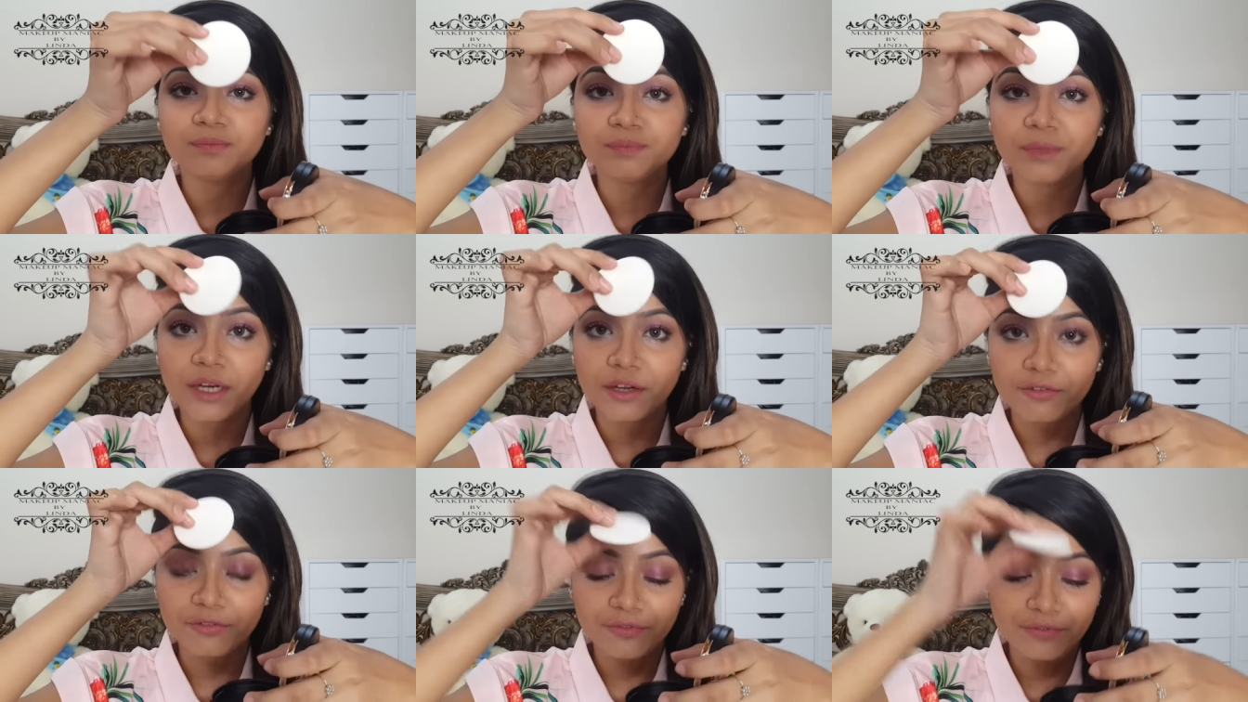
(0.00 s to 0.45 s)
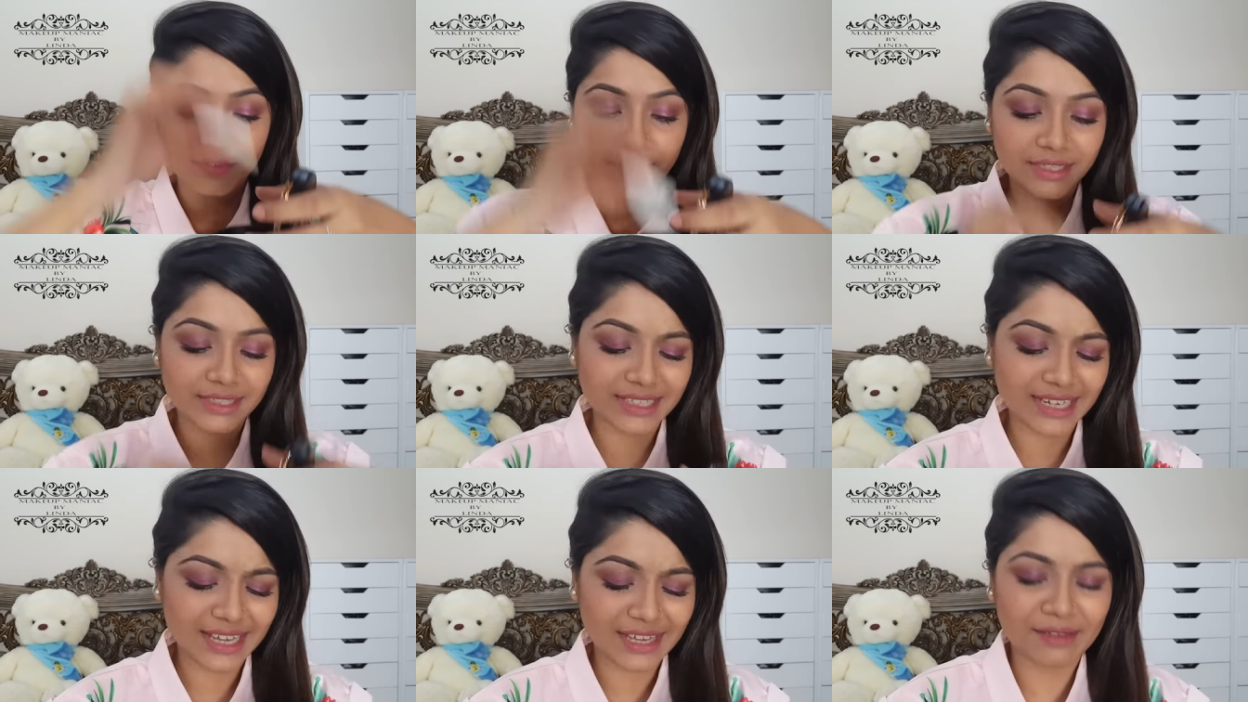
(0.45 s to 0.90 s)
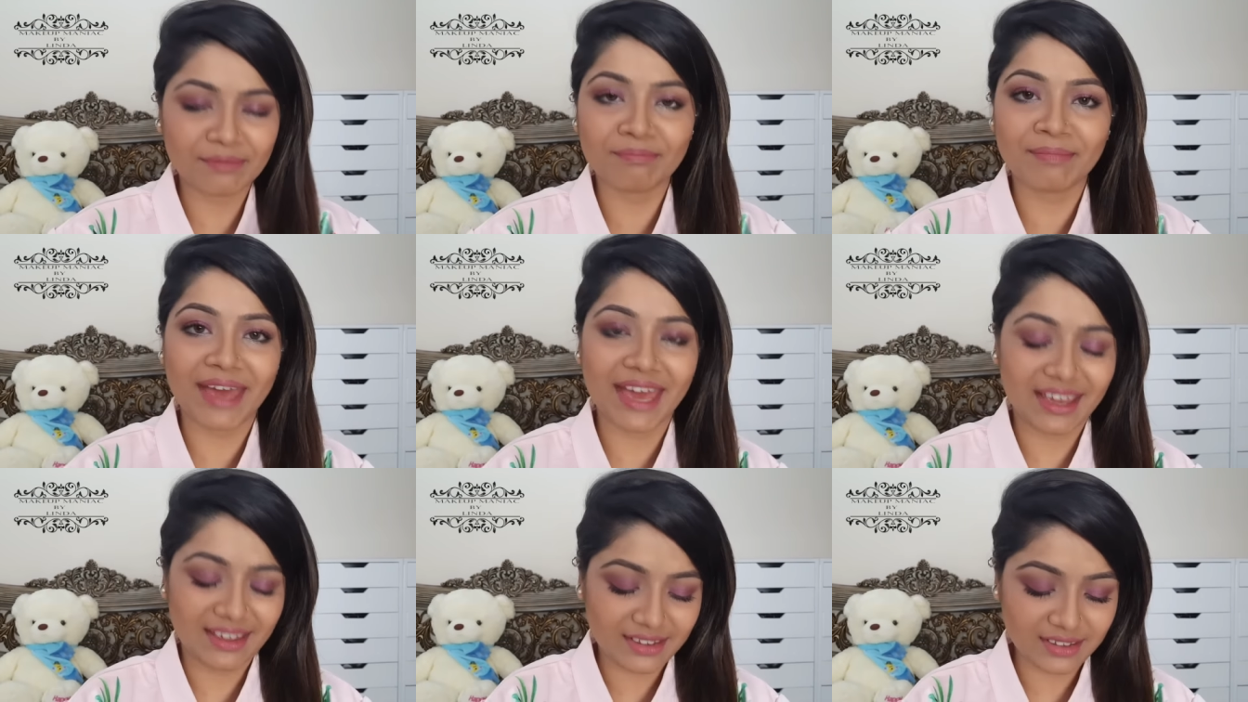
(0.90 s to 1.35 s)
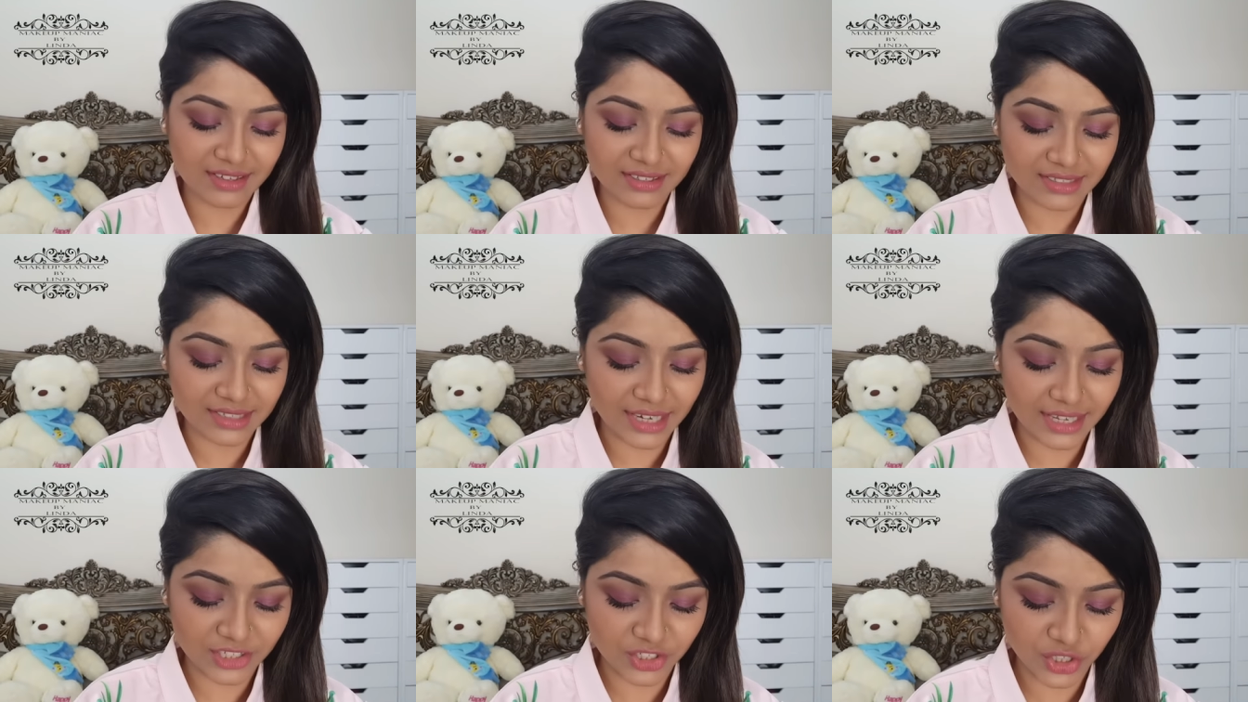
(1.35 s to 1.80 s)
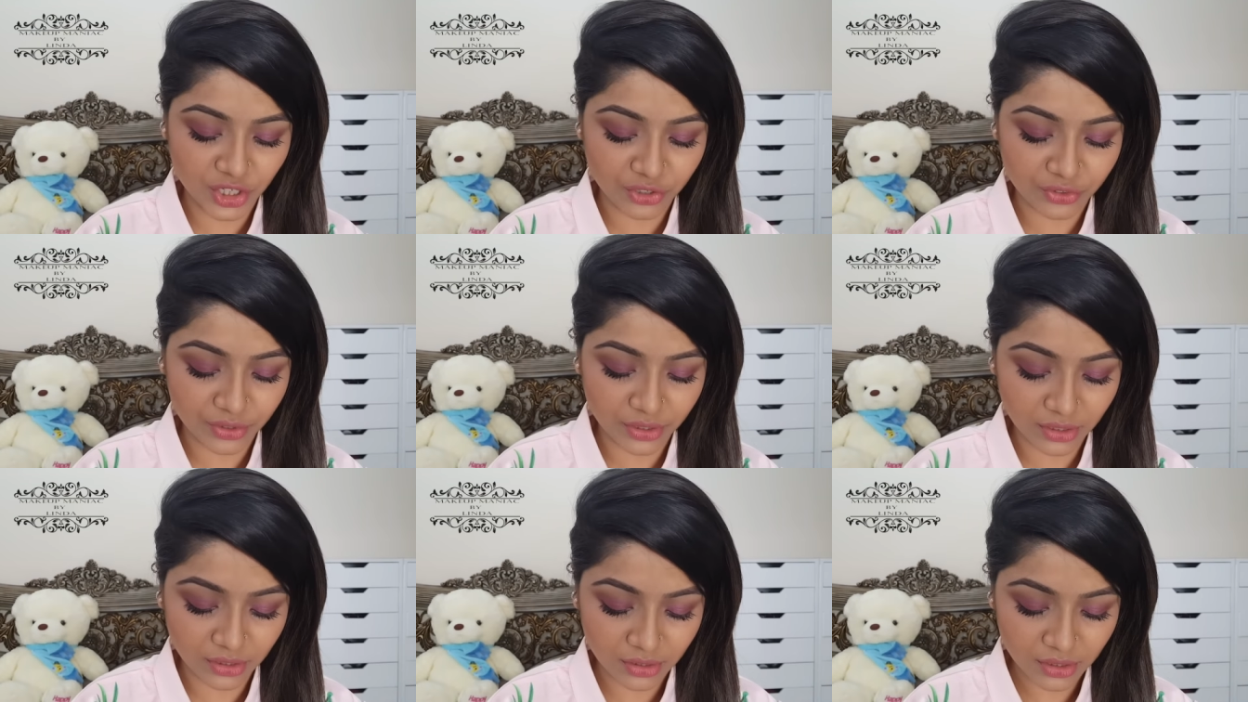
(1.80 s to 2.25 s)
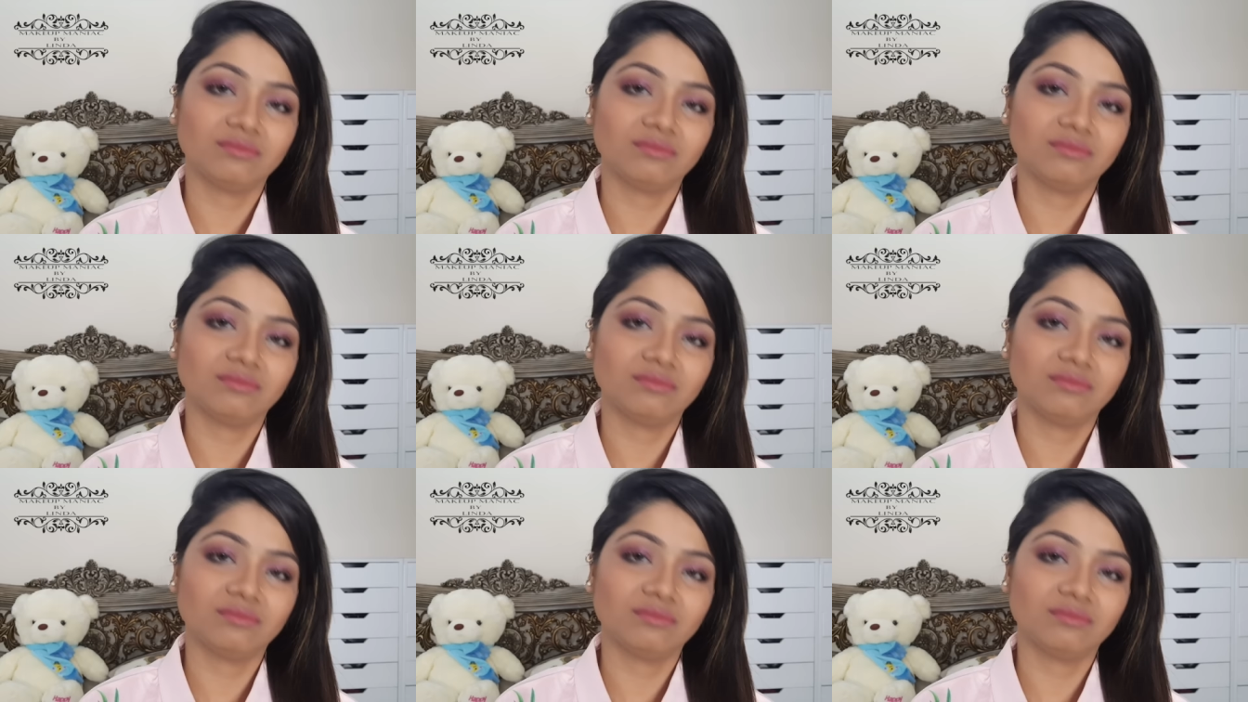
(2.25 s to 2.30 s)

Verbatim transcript: puff it's like MAC it's like general